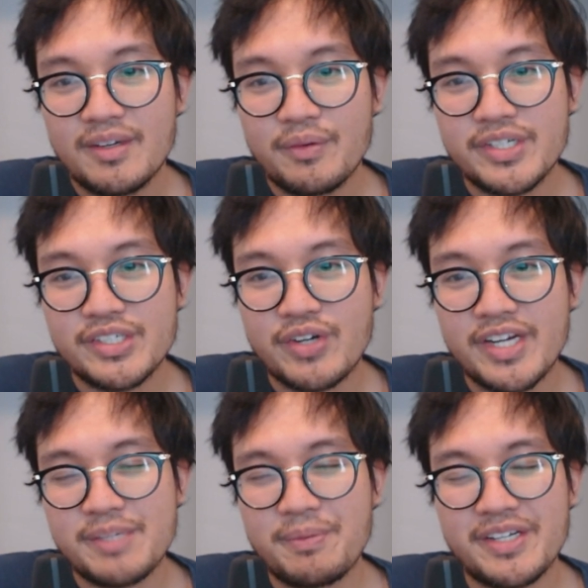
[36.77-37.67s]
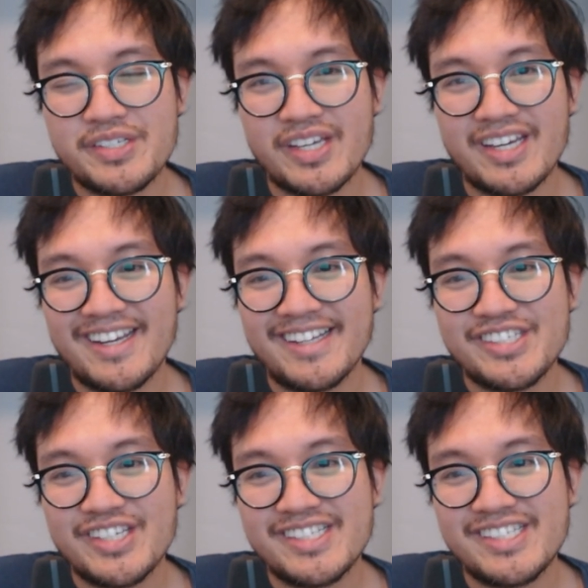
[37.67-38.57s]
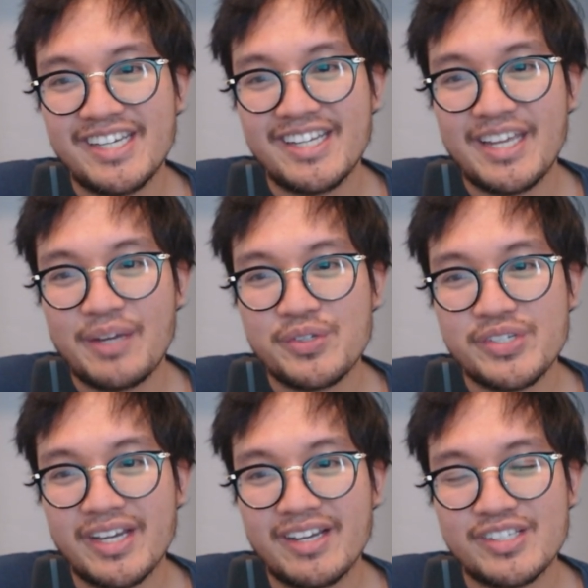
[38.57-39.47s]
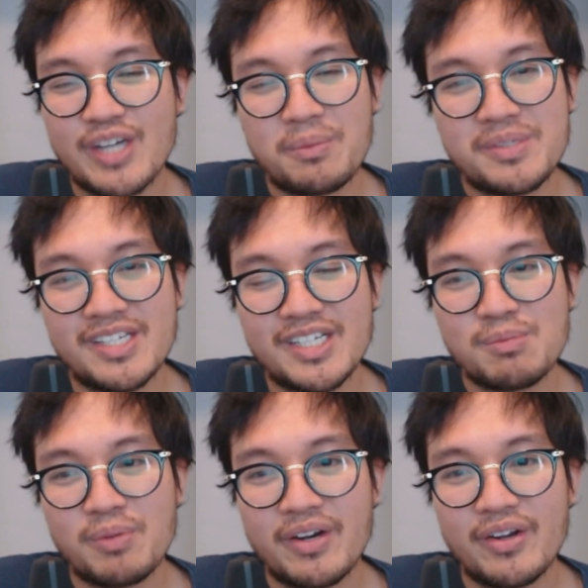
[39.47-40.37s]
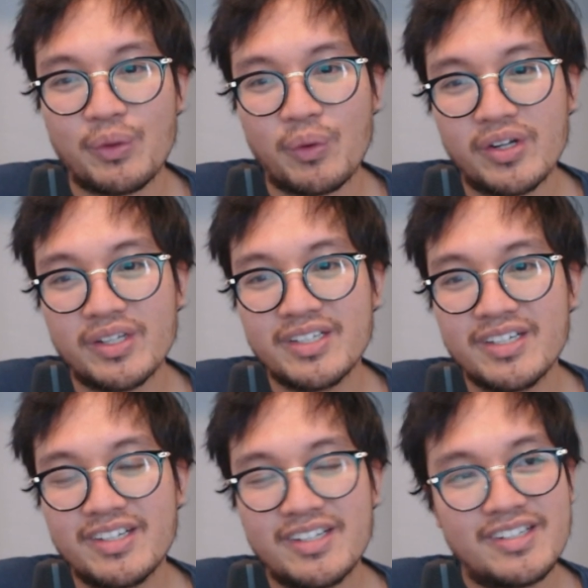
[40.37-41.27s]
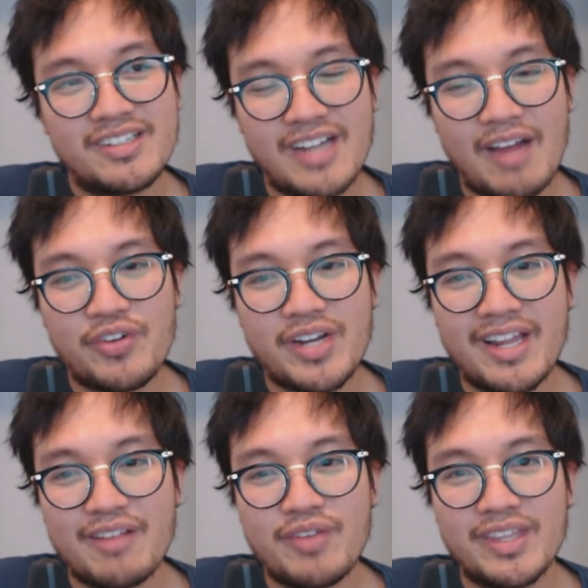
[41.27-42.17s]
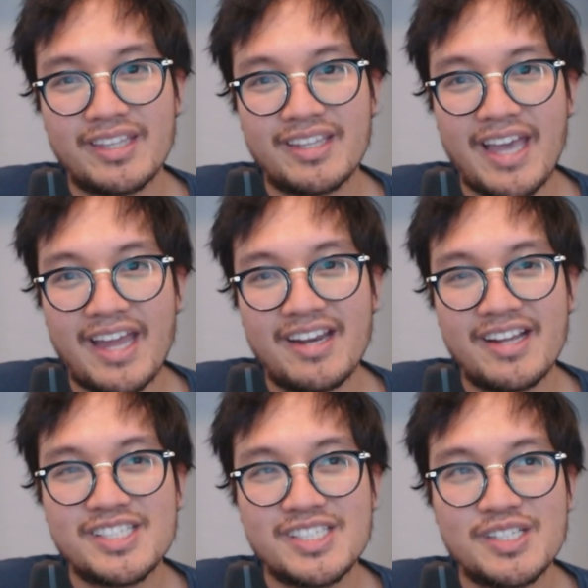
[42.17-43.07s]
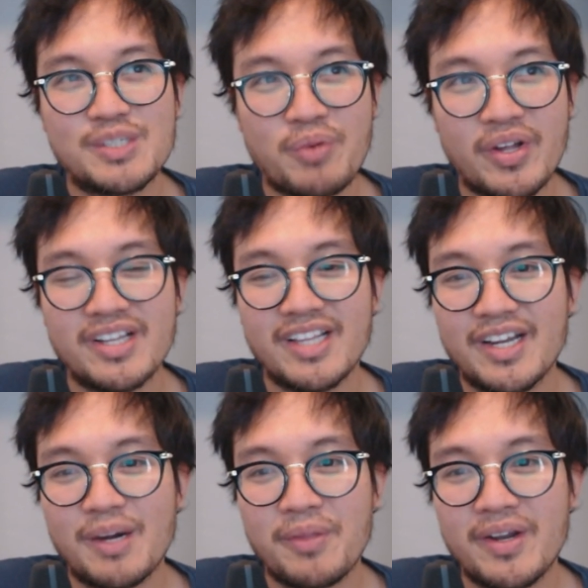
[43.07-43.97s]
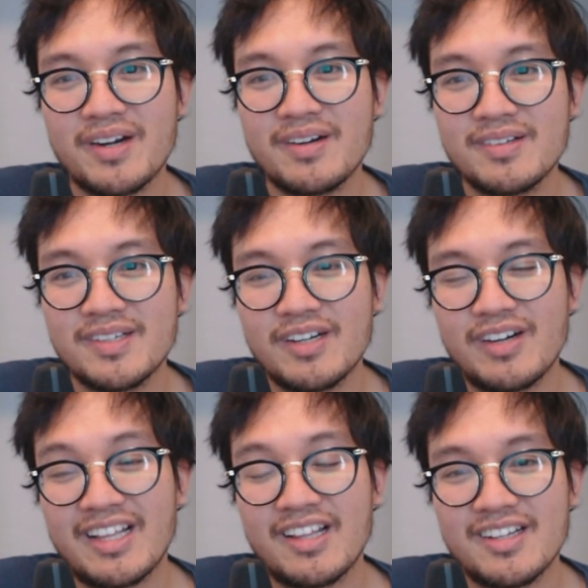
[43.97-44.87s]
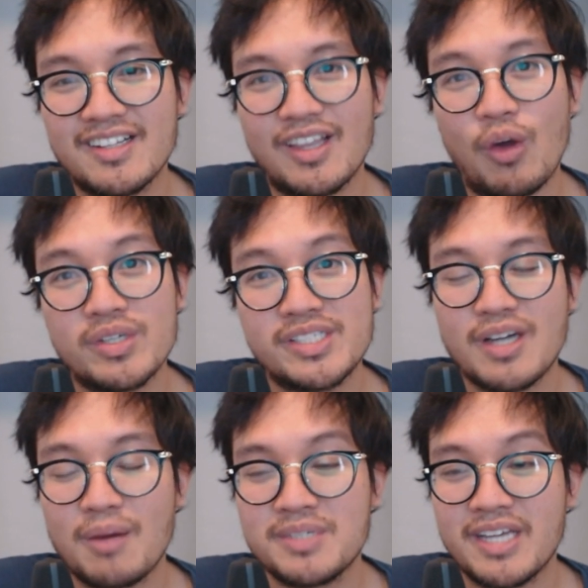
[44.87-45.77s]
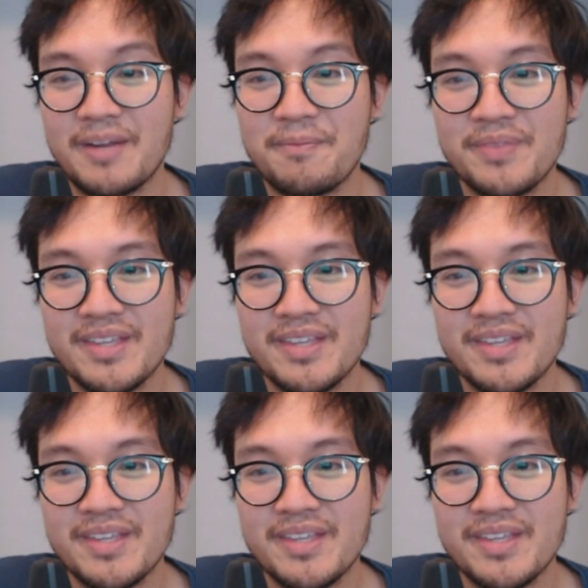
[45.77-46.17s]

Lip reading: which is crazy because like at 16 he was like a top 6 player in the world. After getting 5th at the candidates, he was probably like up there, at the lowest top 10.